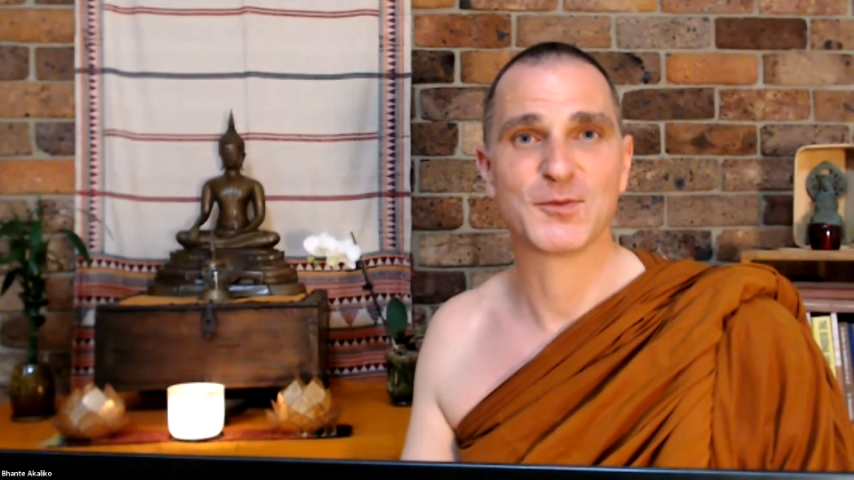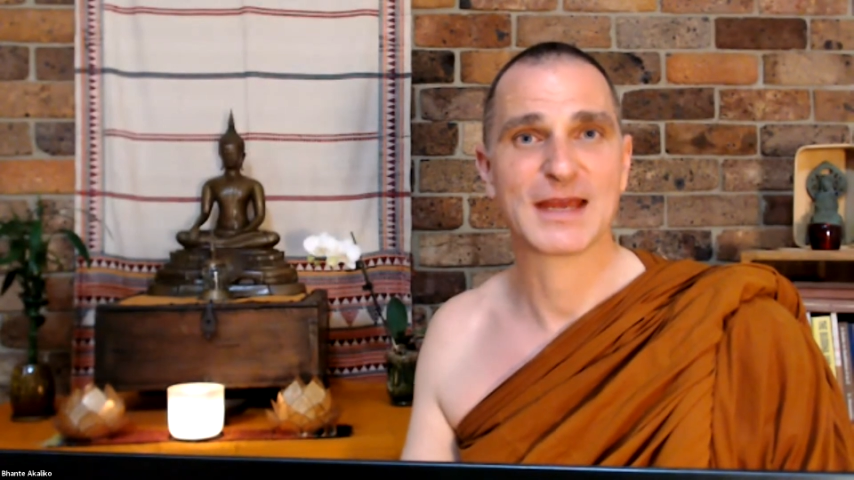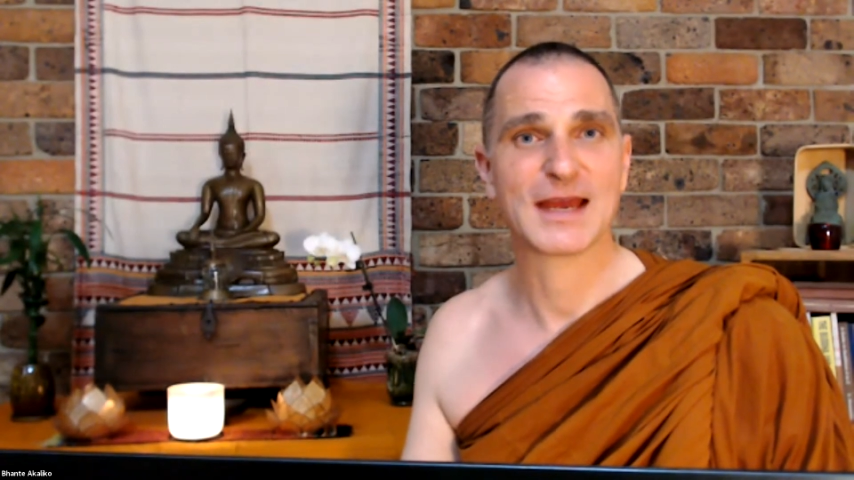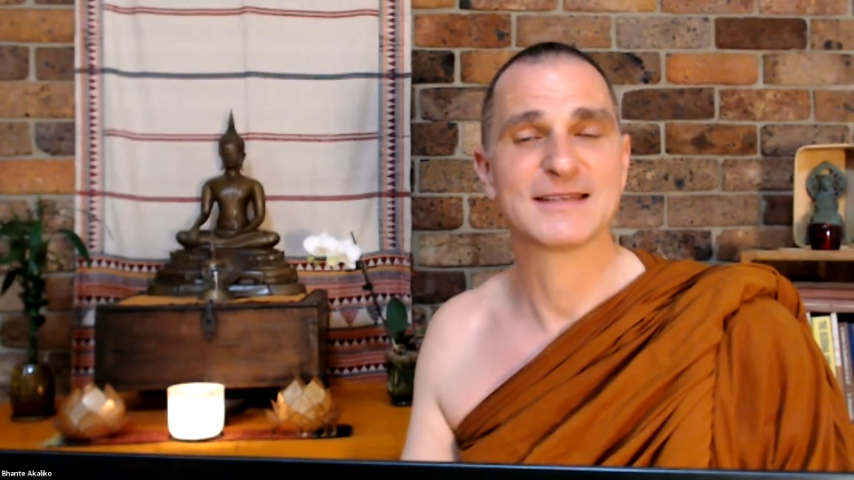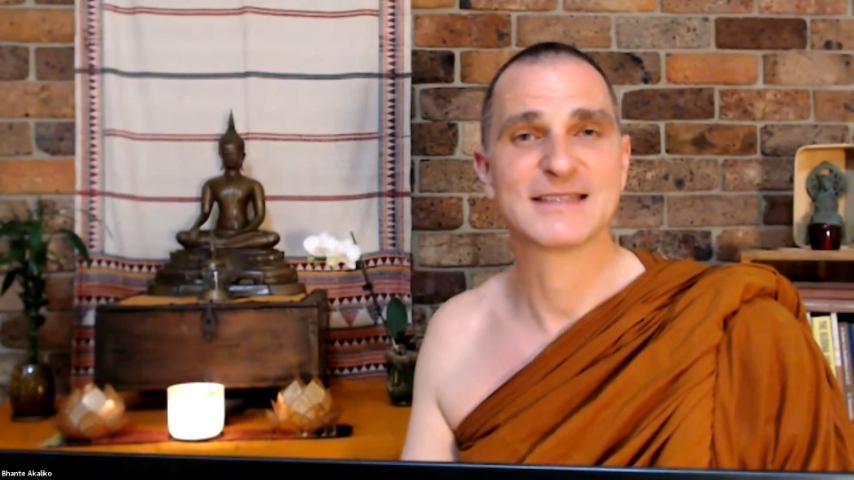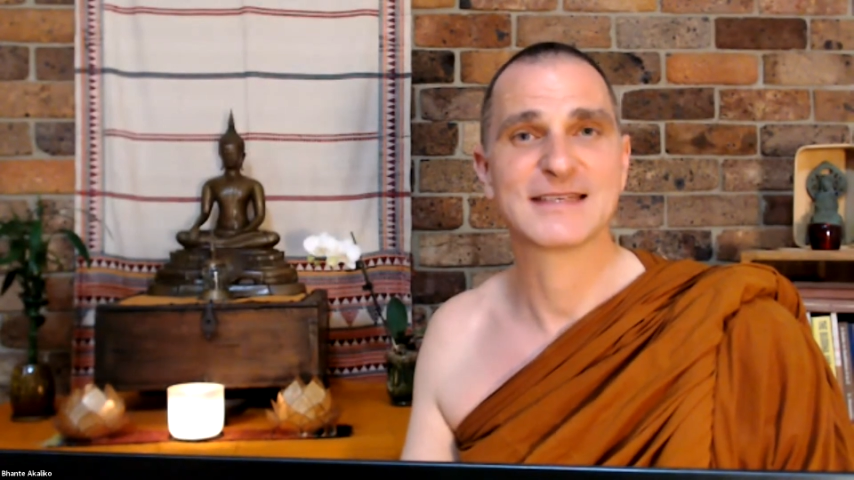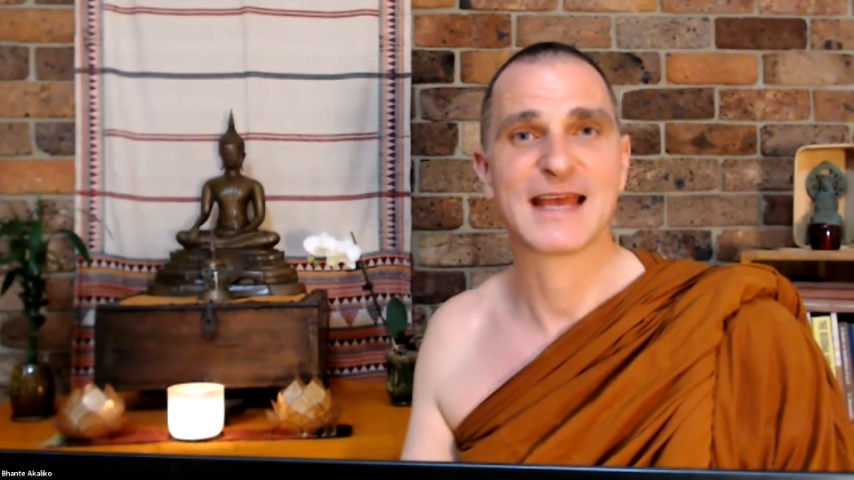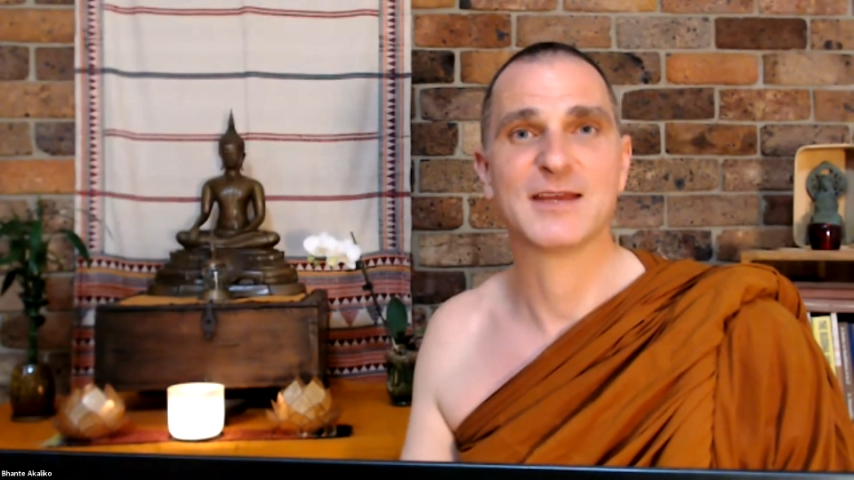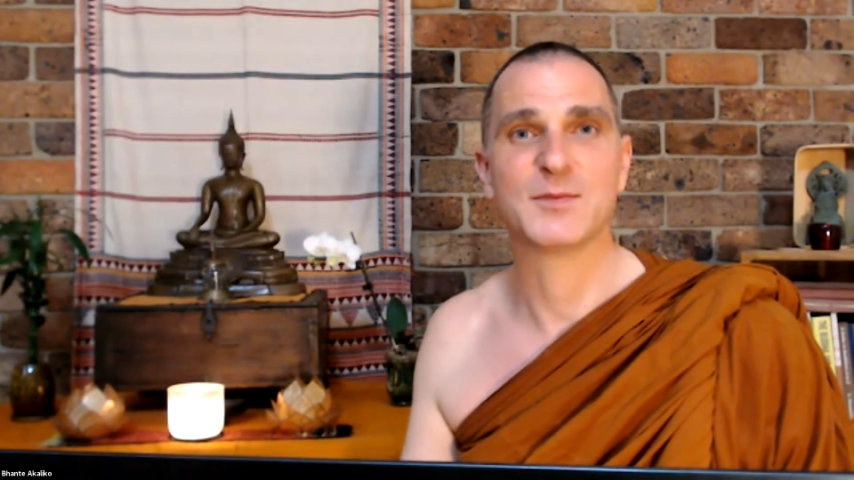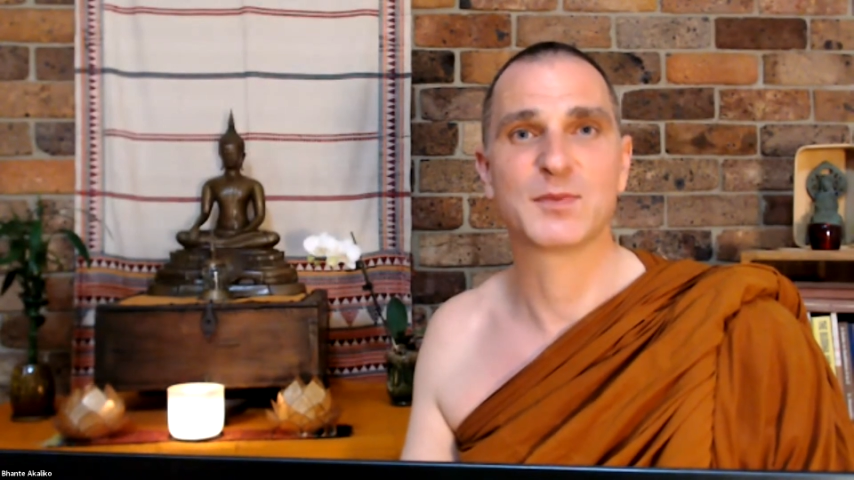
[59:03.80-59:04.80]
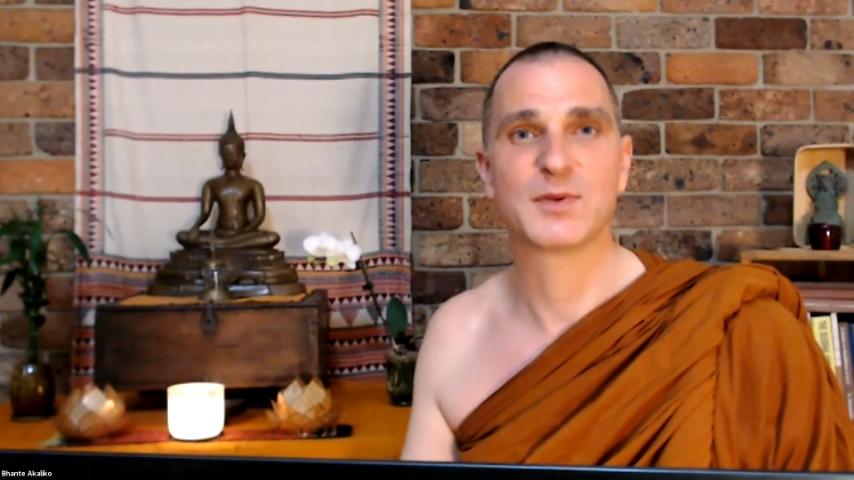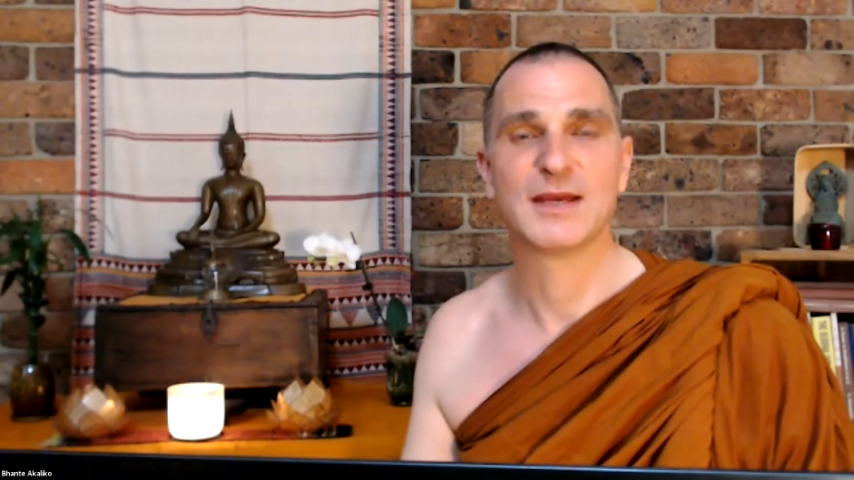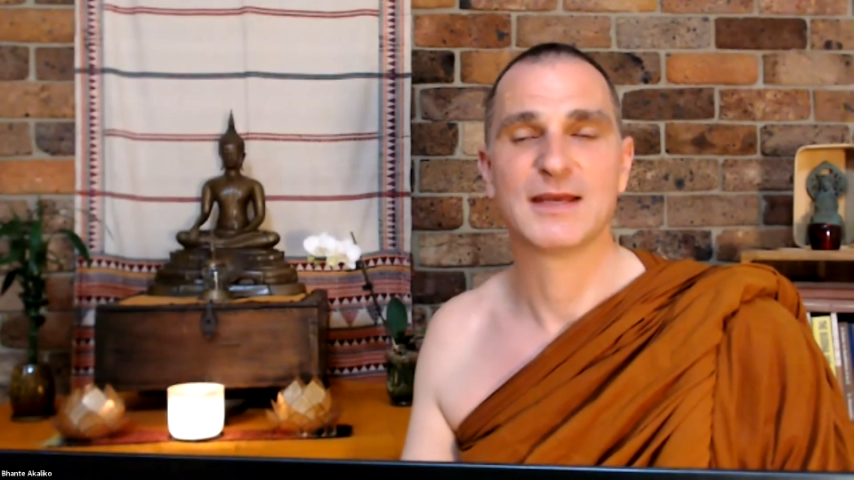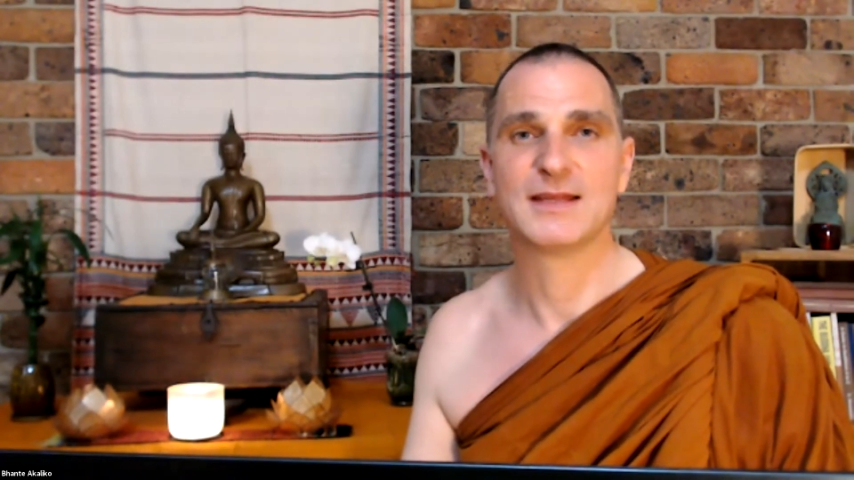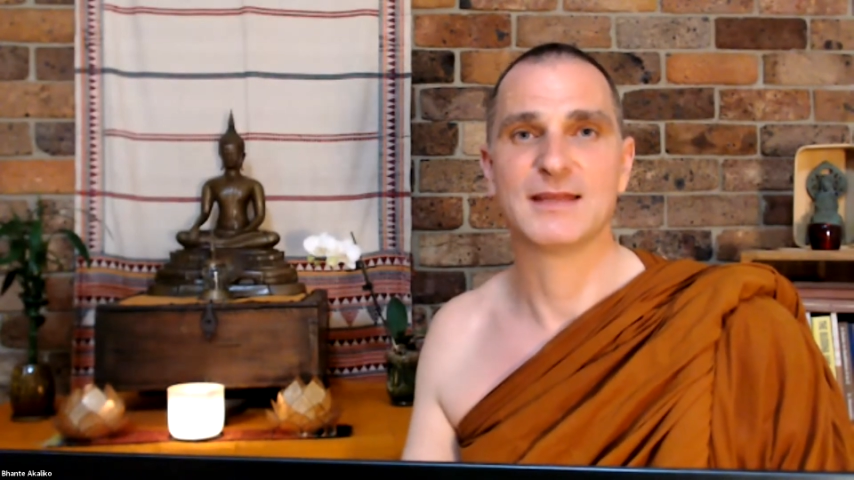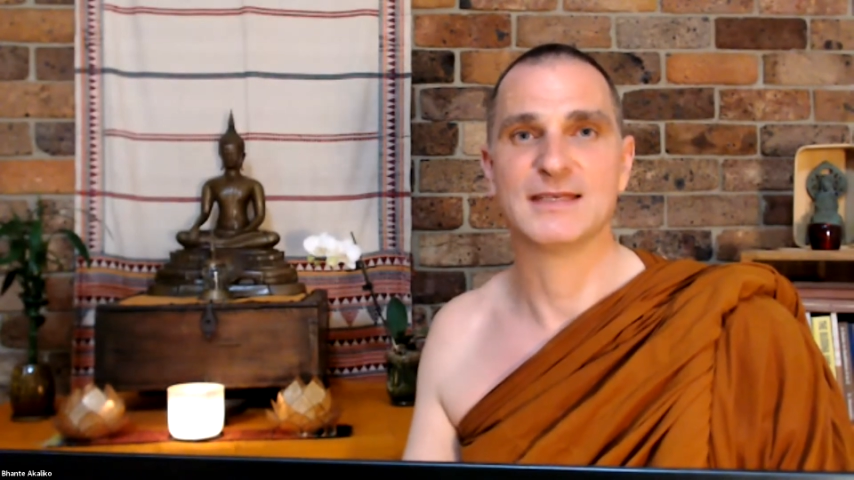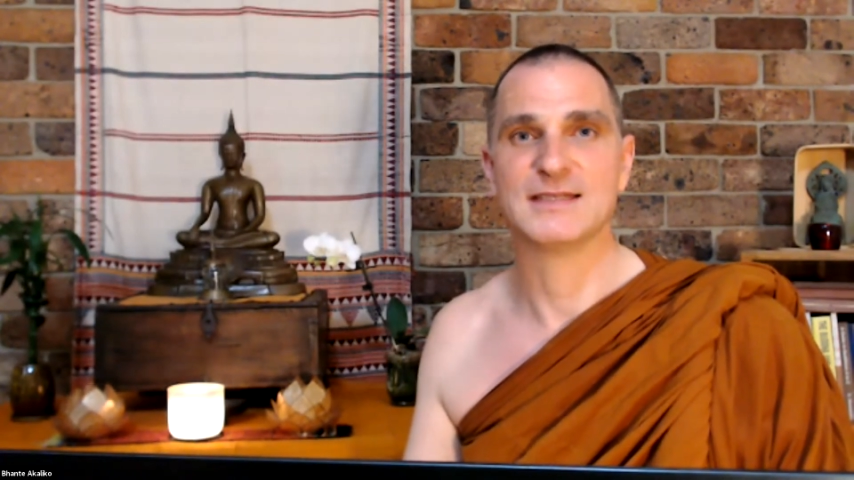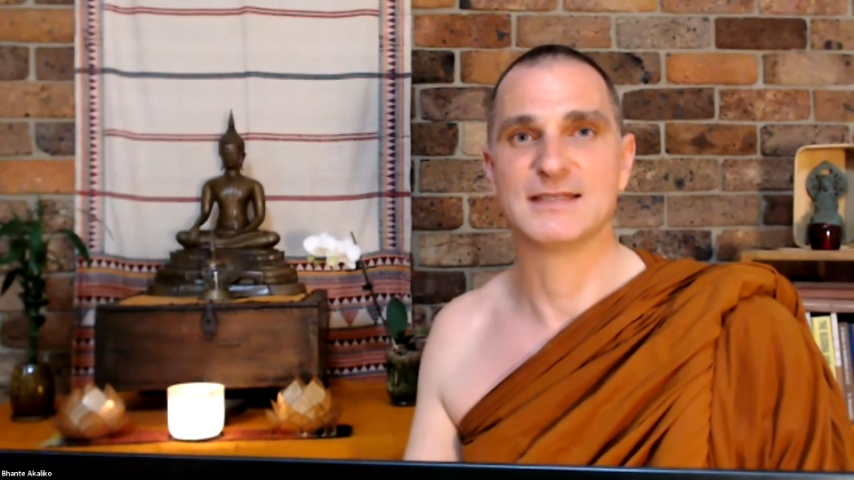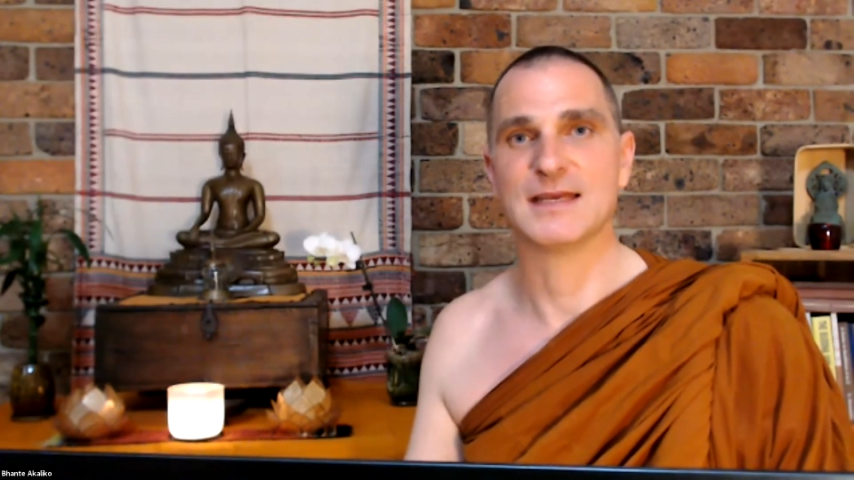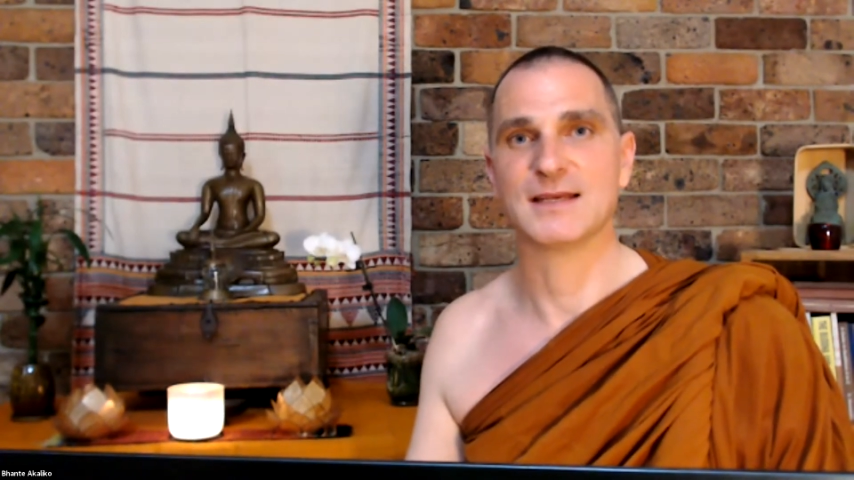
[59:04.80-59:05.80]
we can't escape
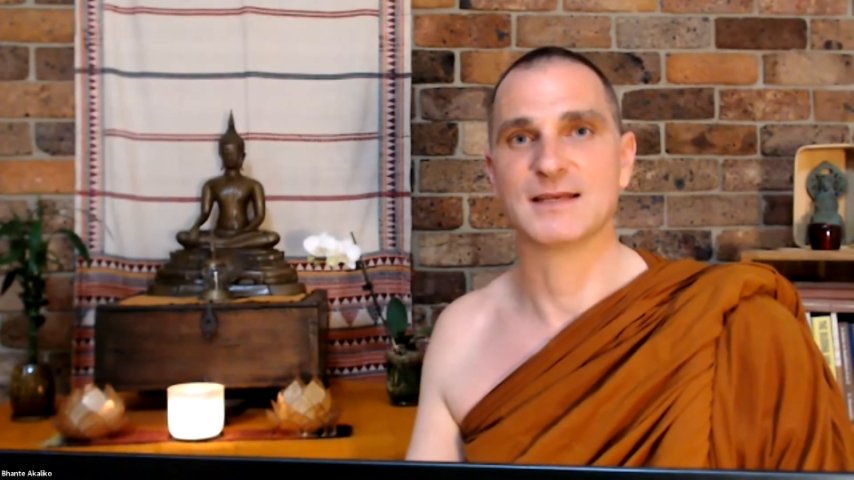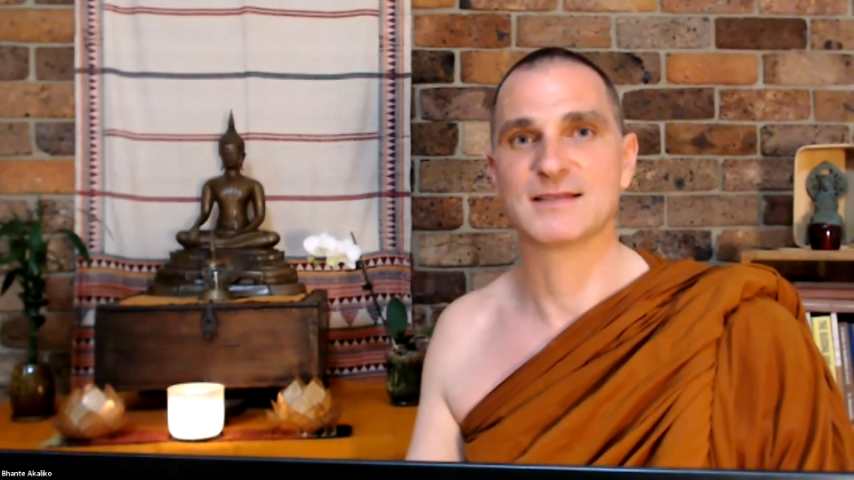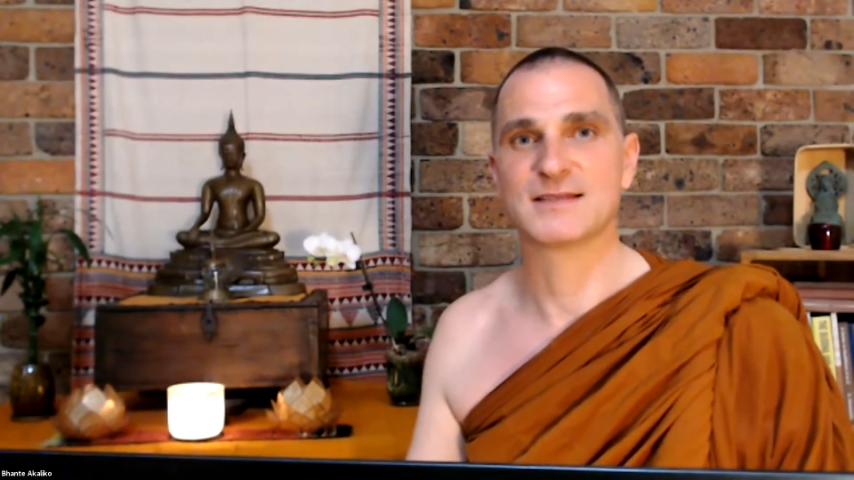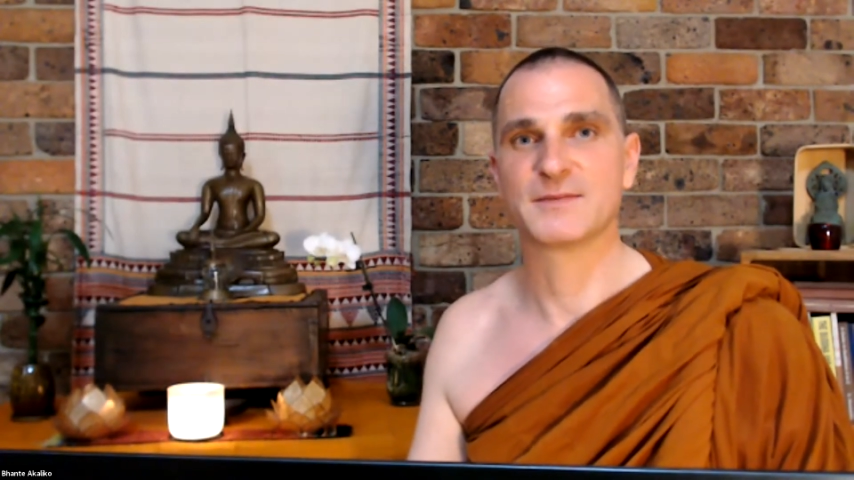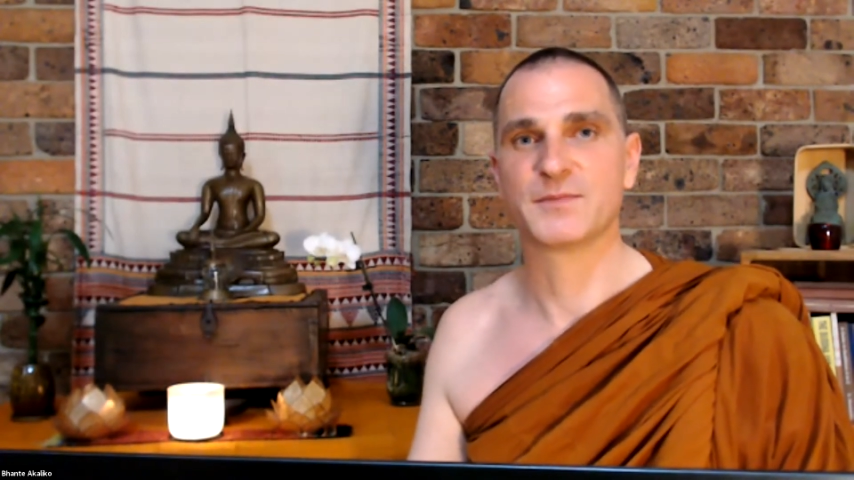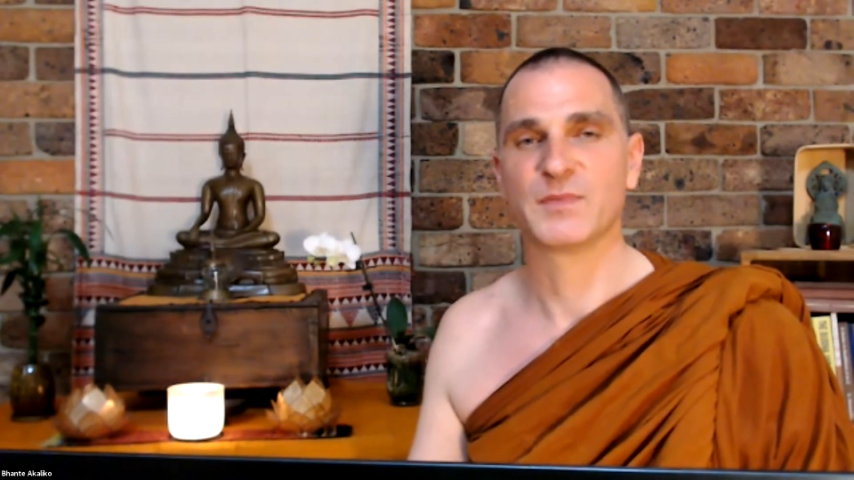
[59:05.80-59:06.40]
these things.